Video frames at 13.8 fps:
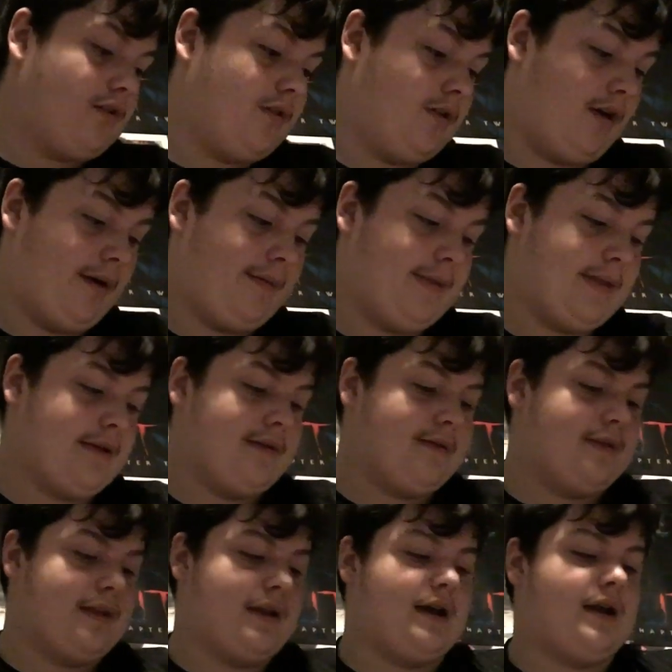Alright.
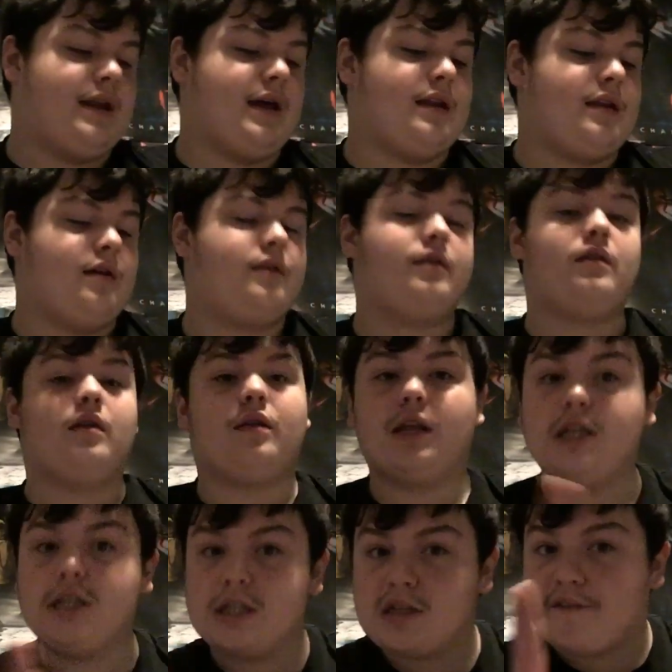And then
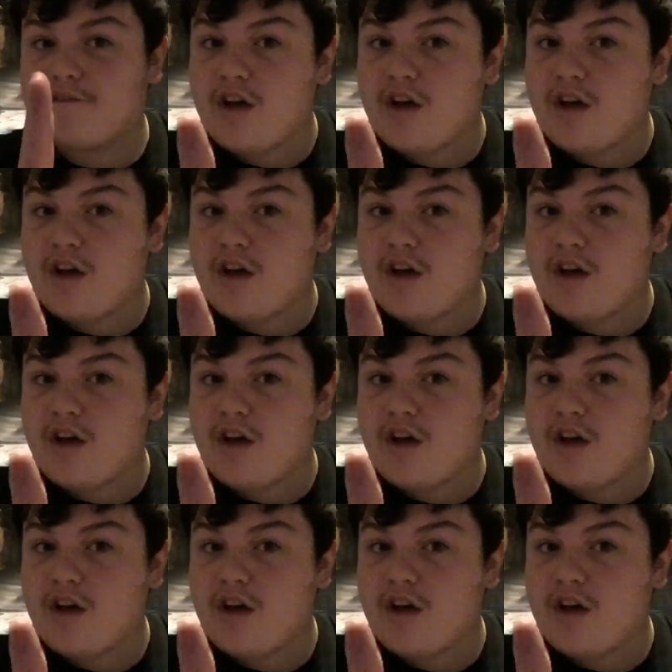this is the